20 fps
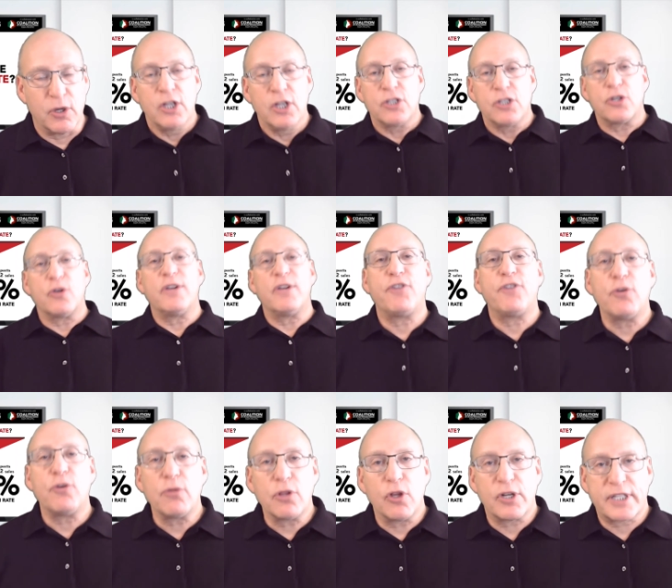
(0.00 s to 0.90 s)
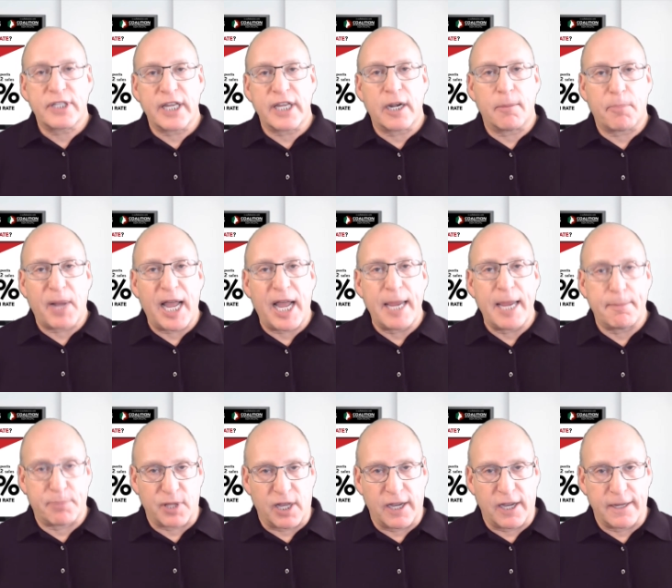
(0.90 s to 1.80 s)
So if you looked at a
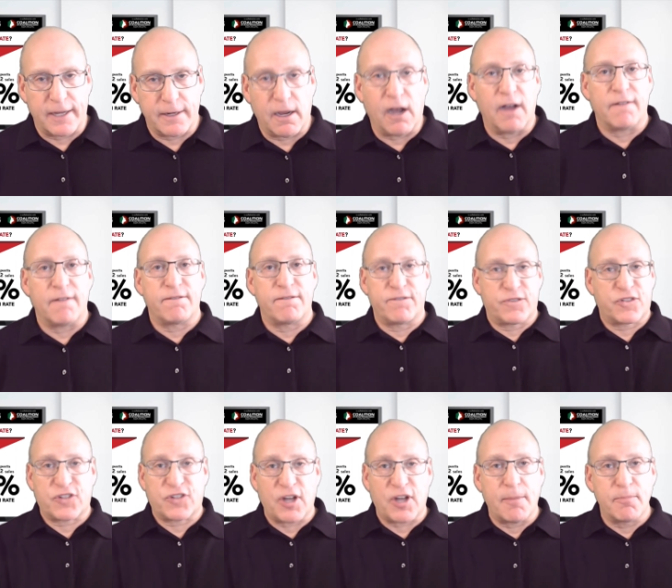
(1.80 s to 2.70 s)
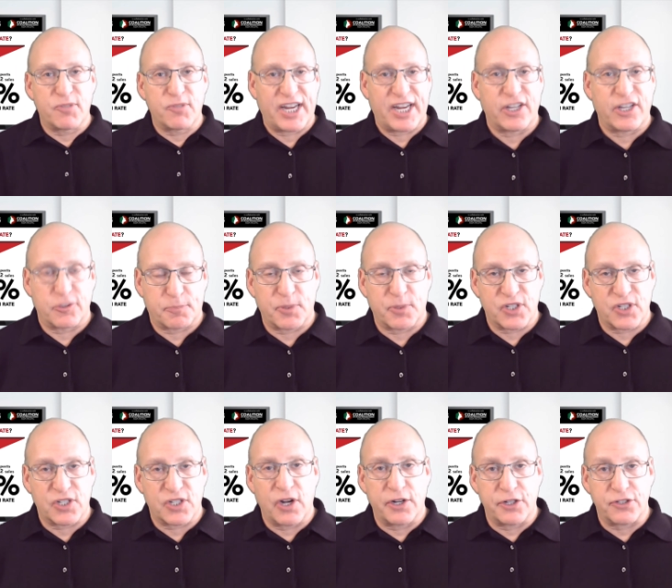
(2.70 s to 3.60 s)
pipeline of some
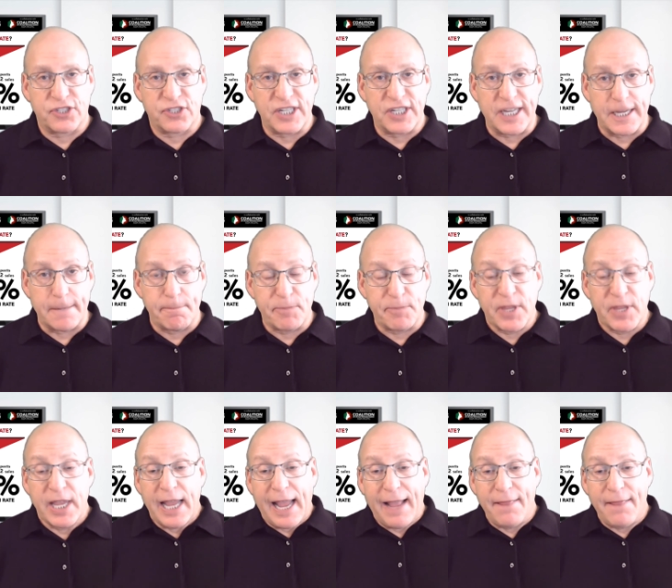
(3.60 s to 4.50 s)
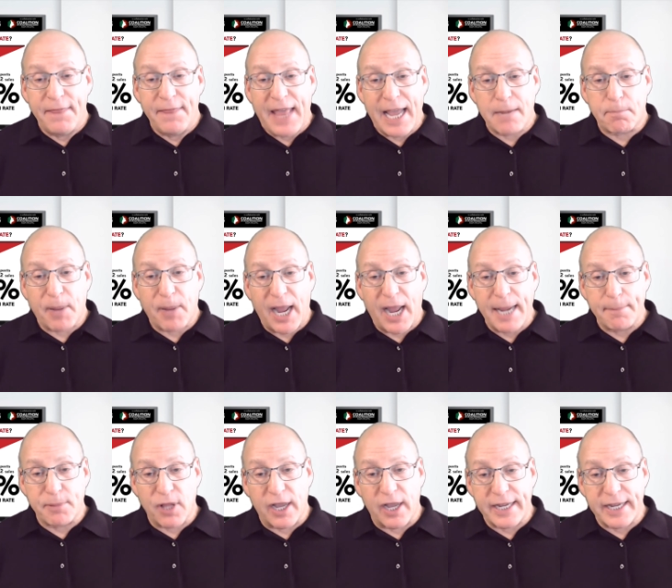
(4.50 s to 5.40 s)
salesperson on your team, and that
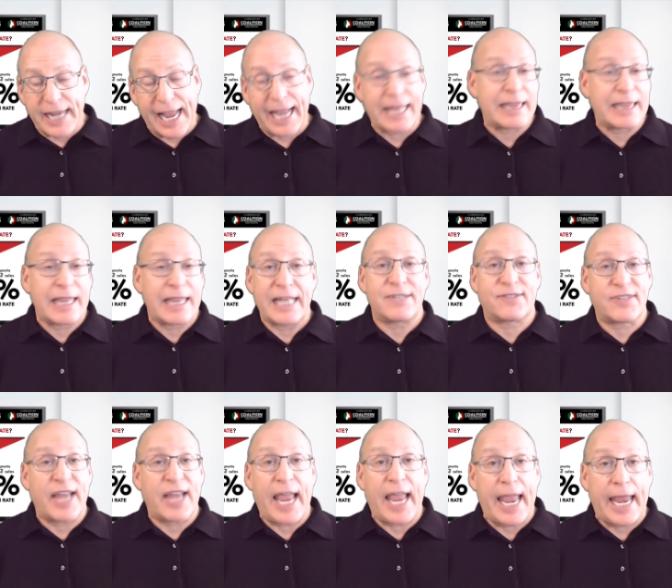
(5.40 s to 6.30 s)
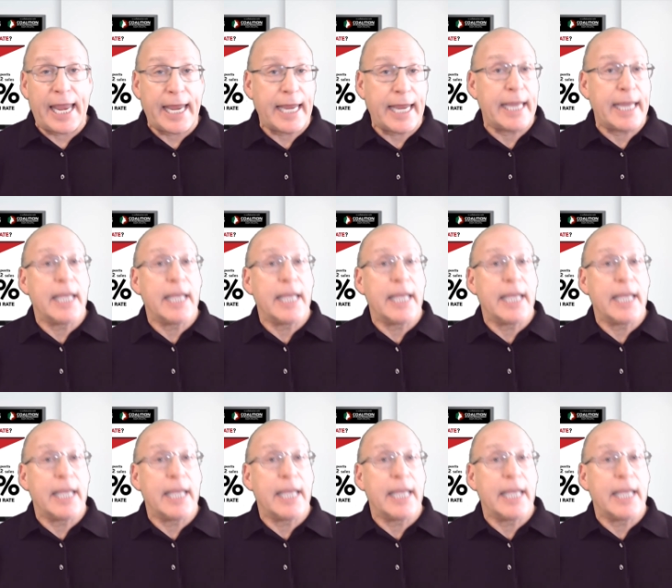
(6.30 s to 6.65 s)
pipeline had, let's say,